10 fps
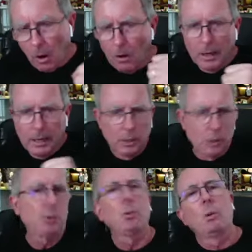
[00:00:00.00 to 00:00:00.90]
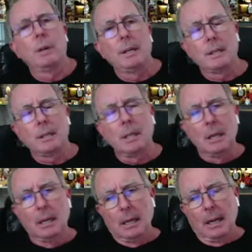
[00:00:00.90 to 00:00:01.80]
hard-hitting stories.
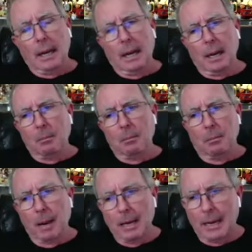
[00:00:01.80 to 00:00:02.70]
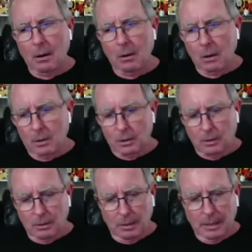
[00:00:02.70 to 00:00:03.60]
And my
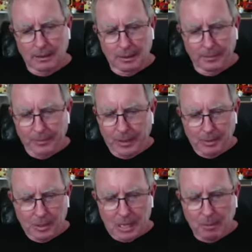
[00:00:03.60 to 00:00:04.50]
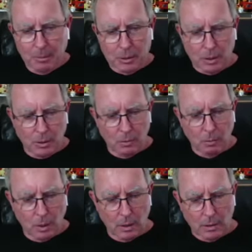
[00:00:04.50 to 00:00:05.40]
character in in this episode
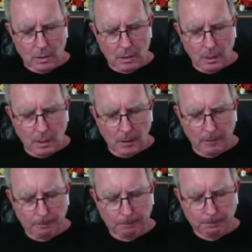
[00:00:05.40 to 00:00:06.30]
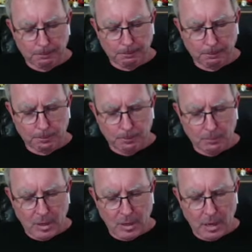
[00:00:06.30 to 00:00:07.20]
was um,
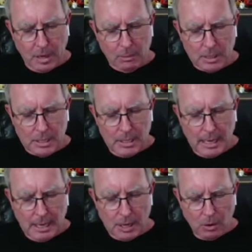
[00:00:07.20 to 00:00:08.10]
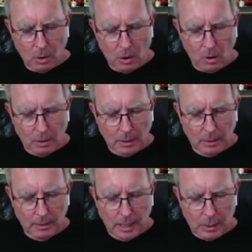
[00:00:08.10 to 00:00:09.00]
I was a teenage alcoholic,
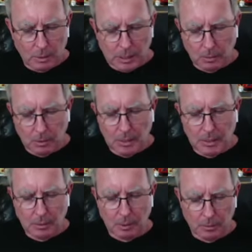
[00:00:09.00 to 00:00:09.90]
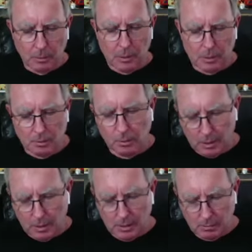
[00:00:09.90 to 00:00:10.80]
and that's what they were dealing with was
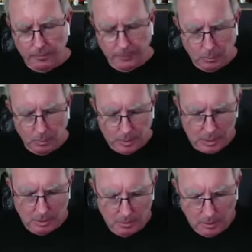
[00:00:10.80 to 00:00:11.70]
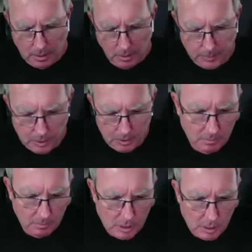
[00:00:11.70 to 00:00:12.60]
was was you know this
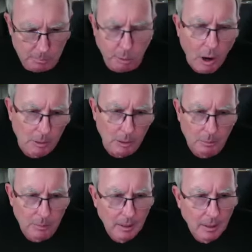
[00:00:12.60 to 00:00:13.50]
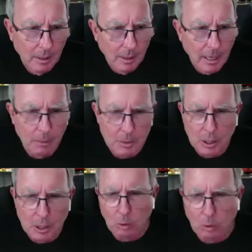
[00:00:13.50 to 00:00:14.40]
this problem, and it was
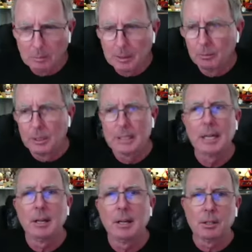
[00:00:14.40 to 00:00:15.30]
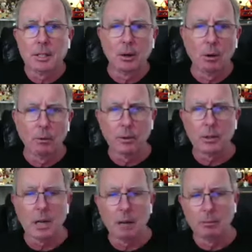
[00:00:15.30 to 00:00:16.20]
incredibly, ridiculously over the
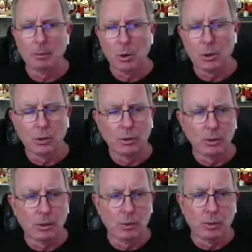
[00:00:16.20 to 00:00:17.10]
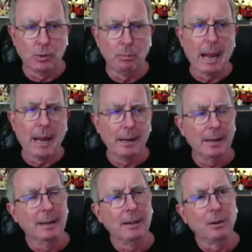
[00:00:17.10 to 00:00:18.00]
top, emotional and dramatic,
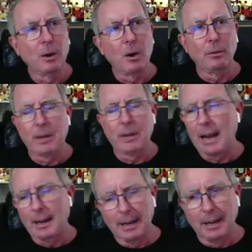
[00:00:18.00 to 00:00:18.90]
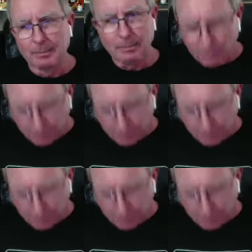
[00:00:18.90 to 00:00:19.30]
and all of that, and